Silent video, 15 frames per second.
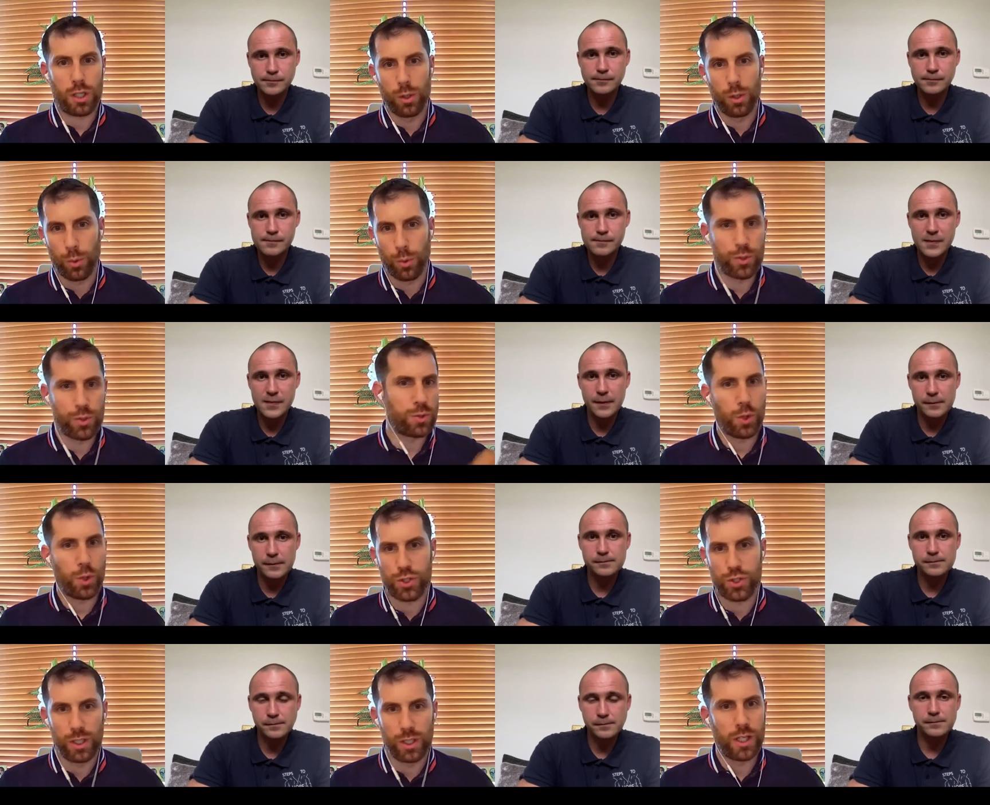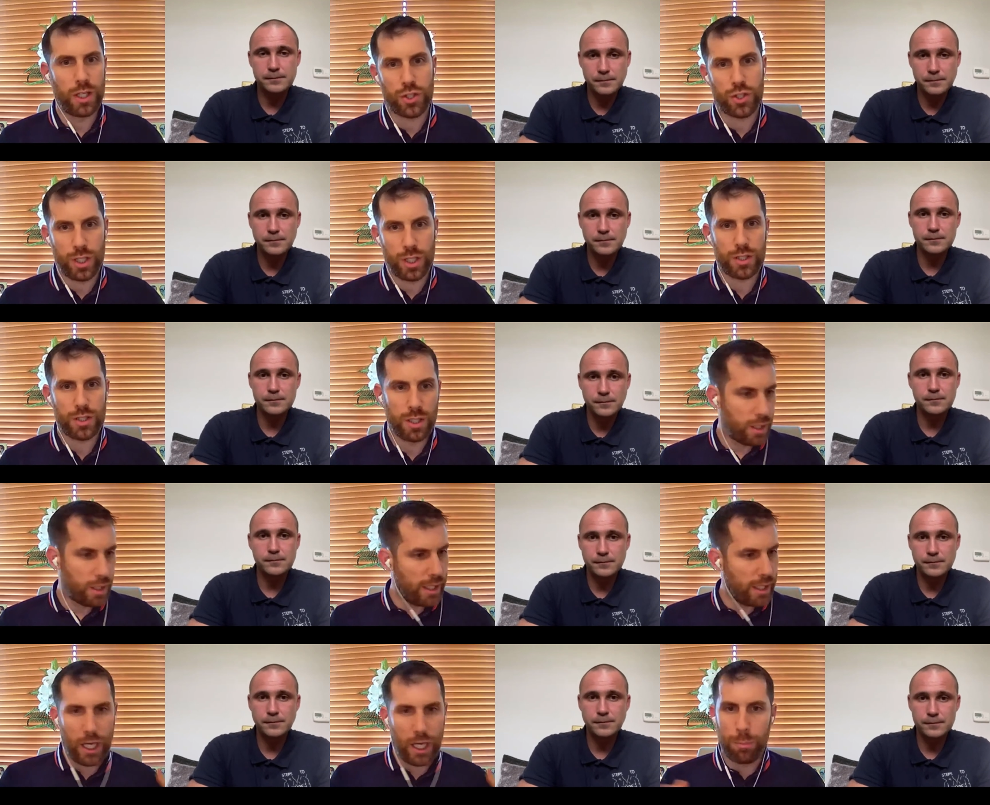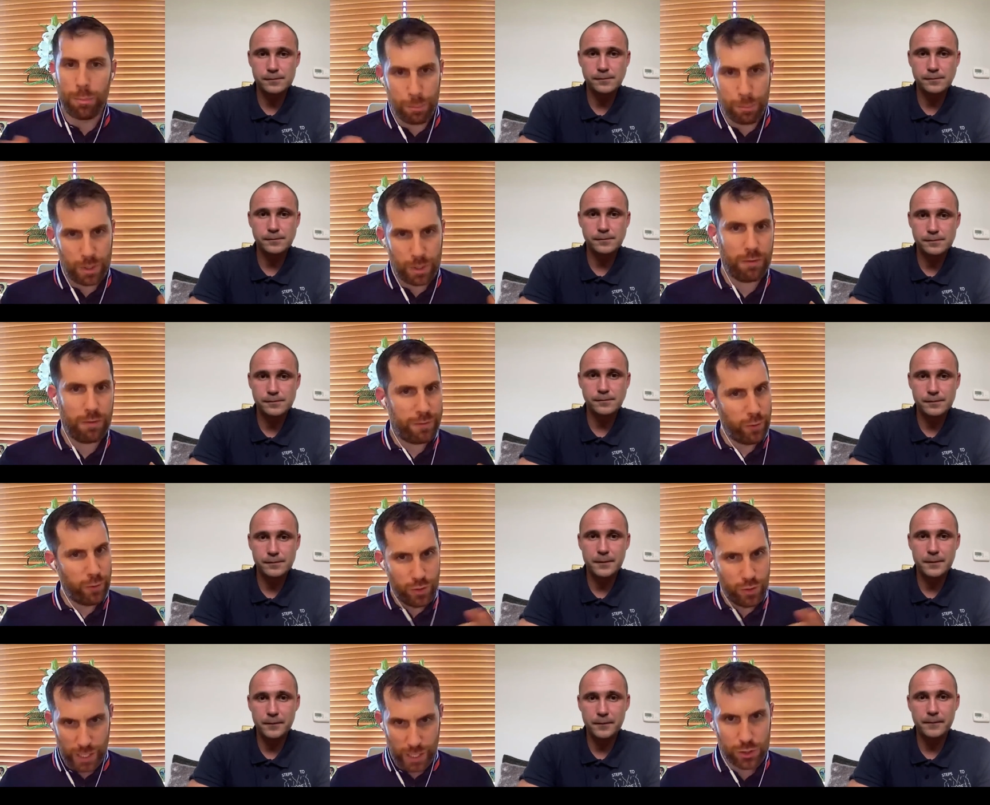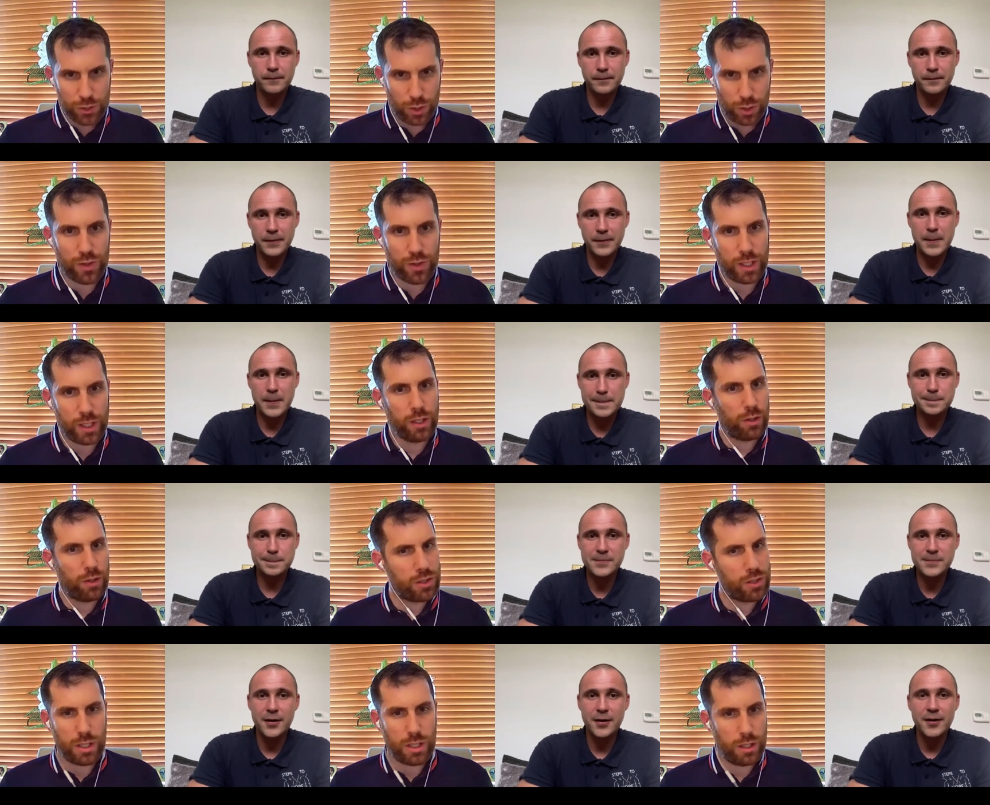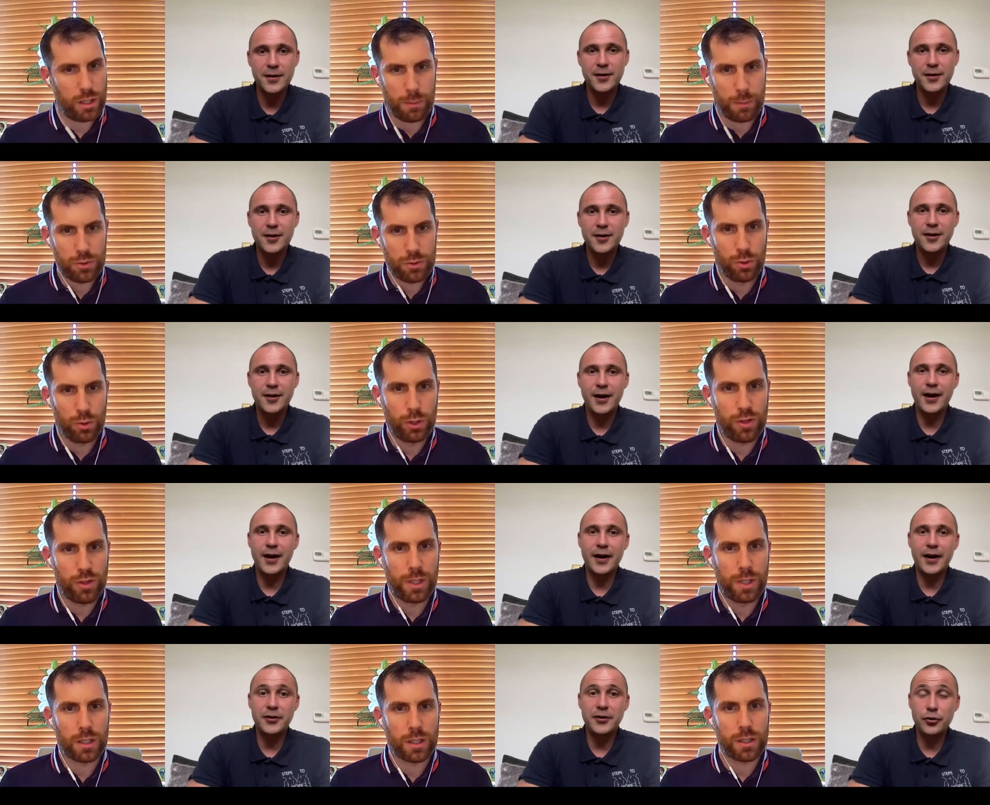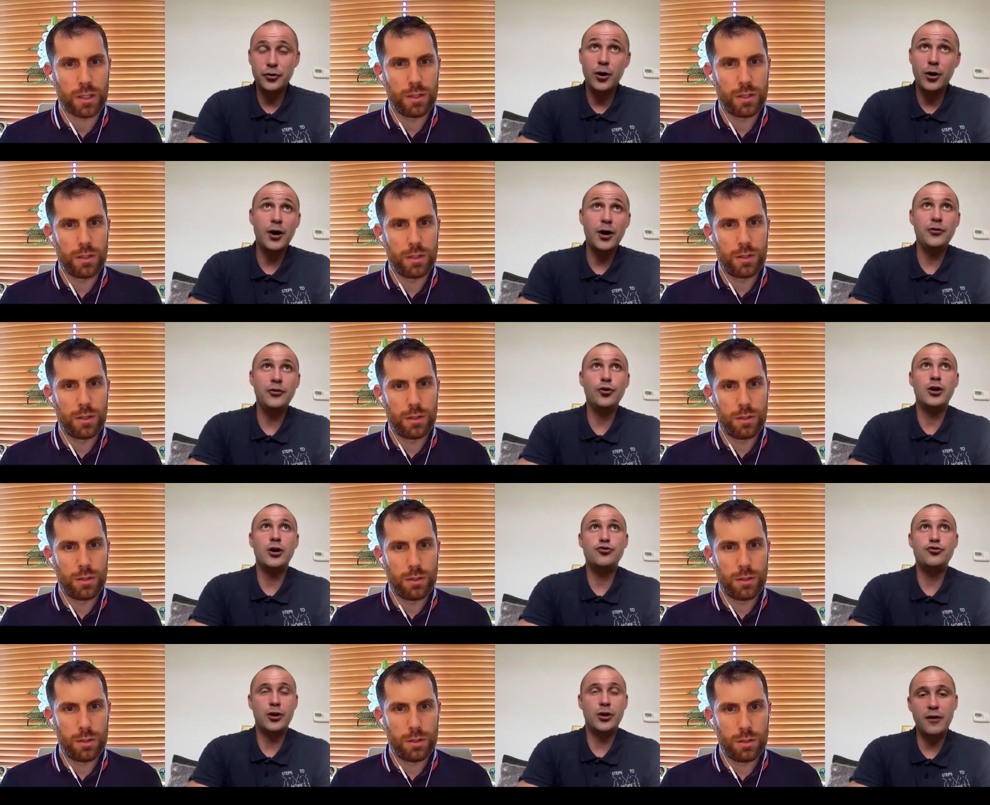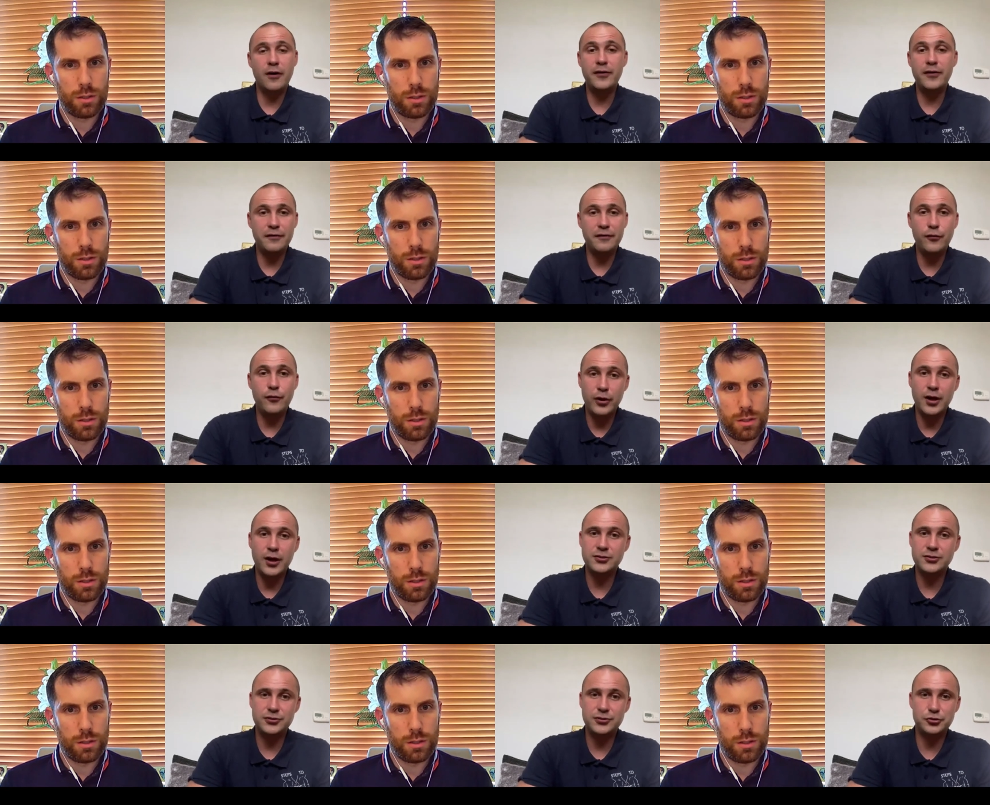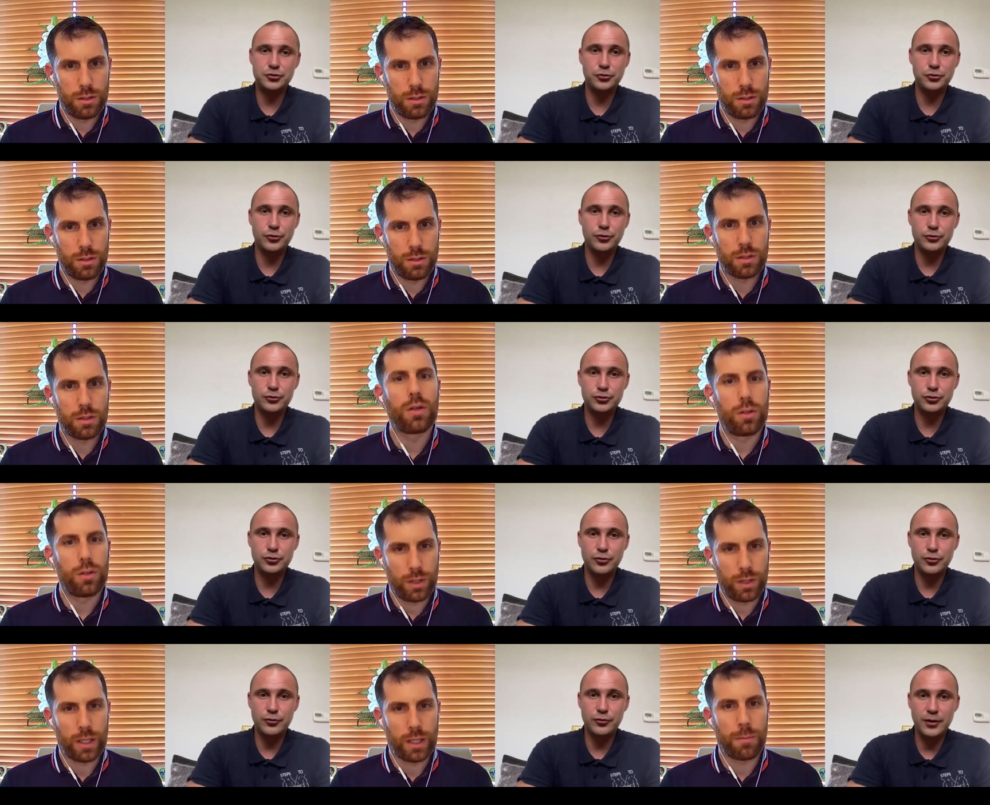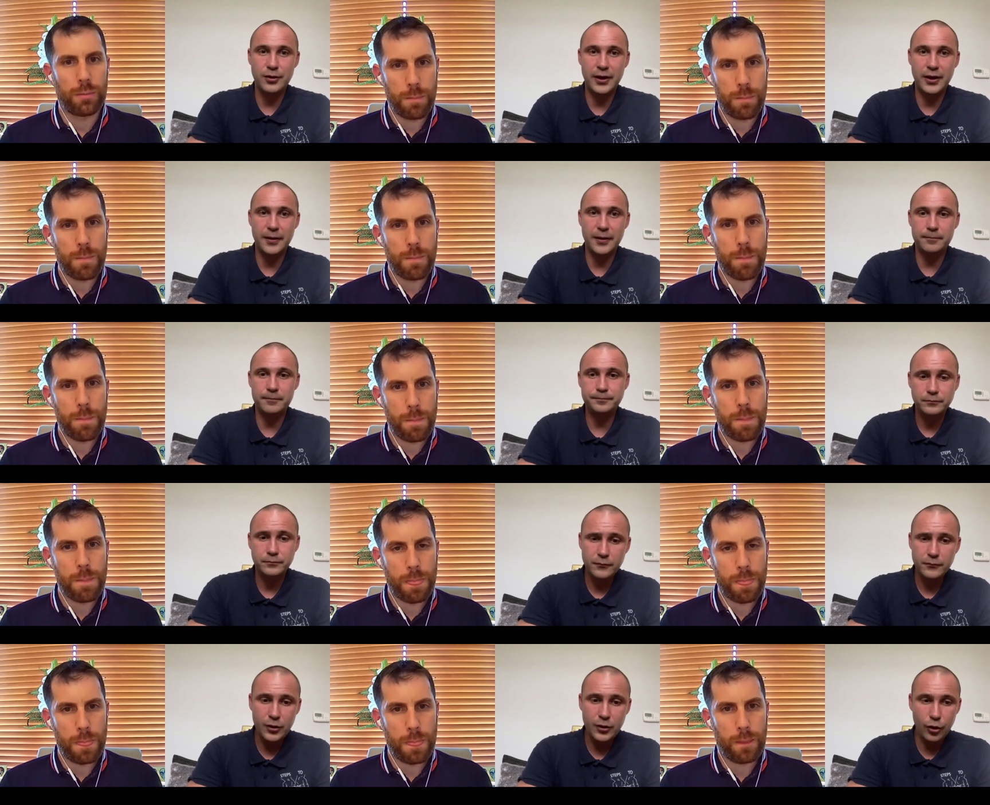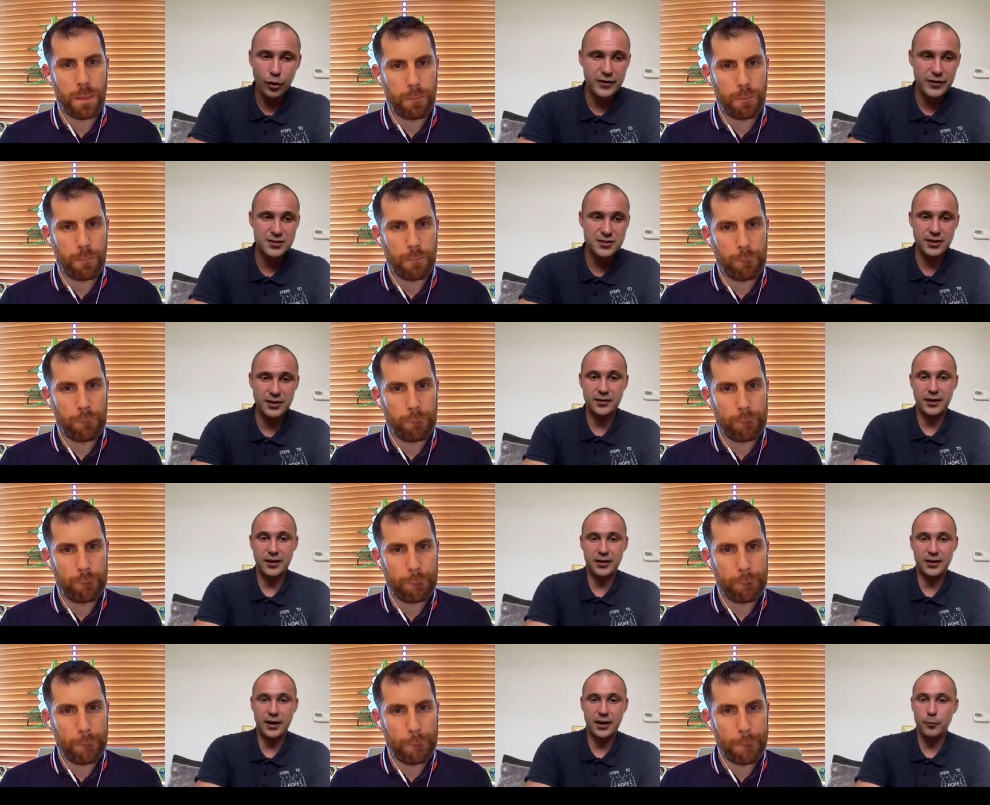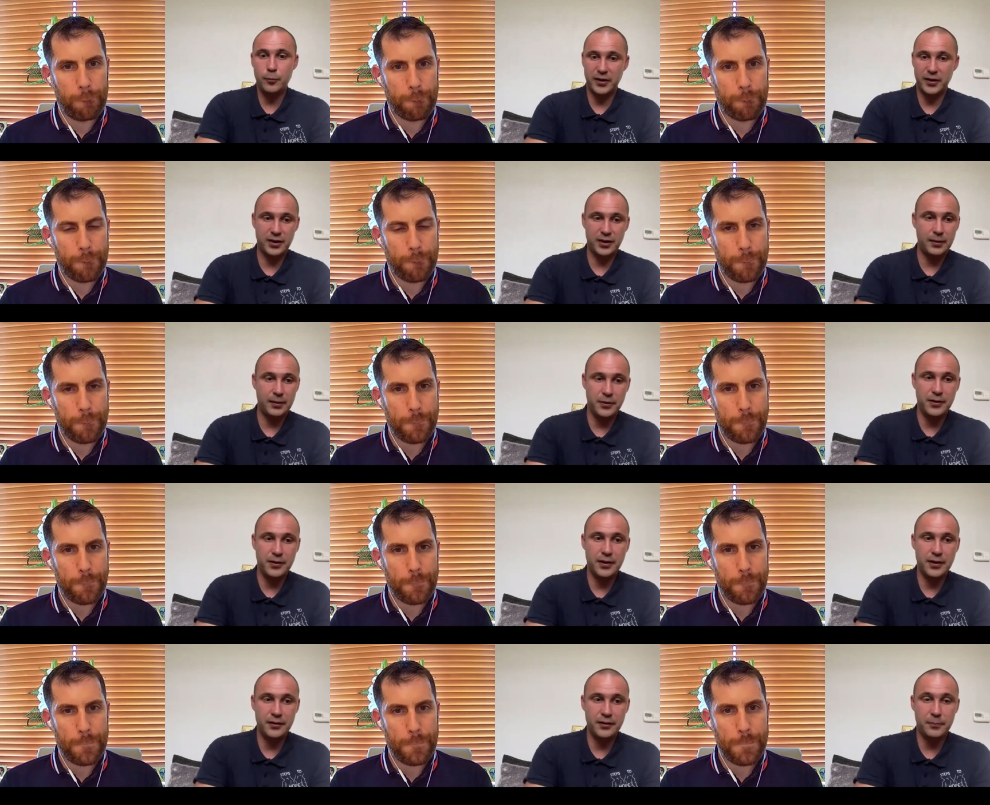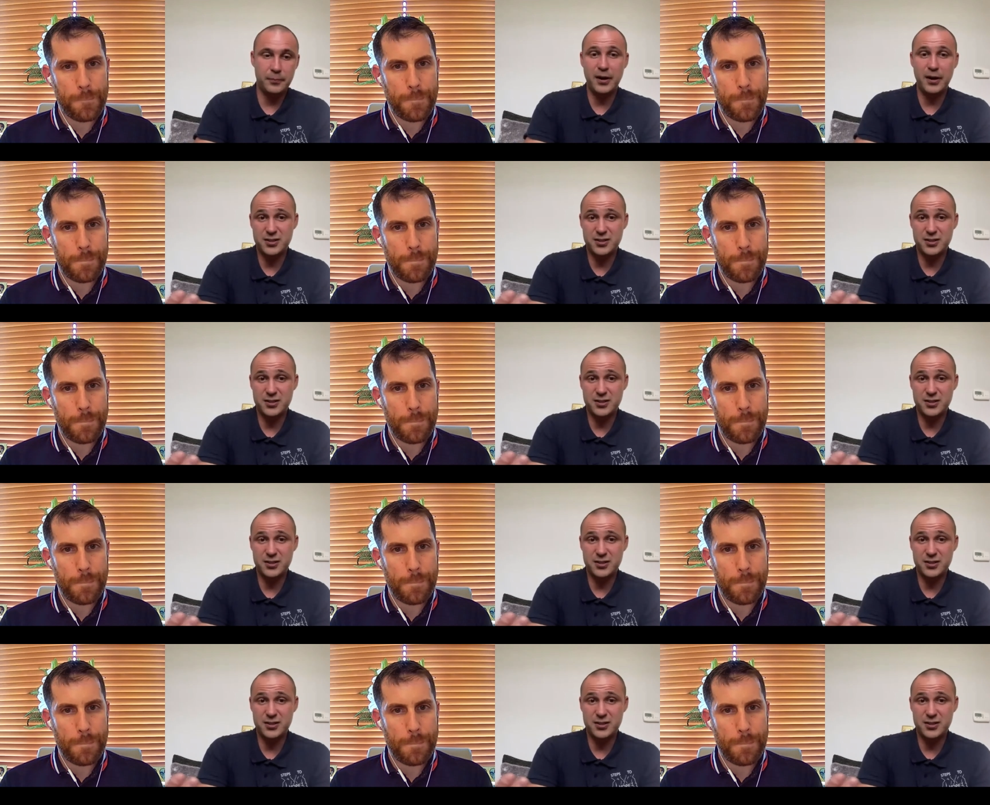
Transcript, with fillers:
Speaker 1: your clothes, washing the dishes, helping prep food, that sort of thing, or is it am I totally off the mark?
Speaker 2: Oh, it's recovery focused. So so right. uh, obviously like helping keeping the, the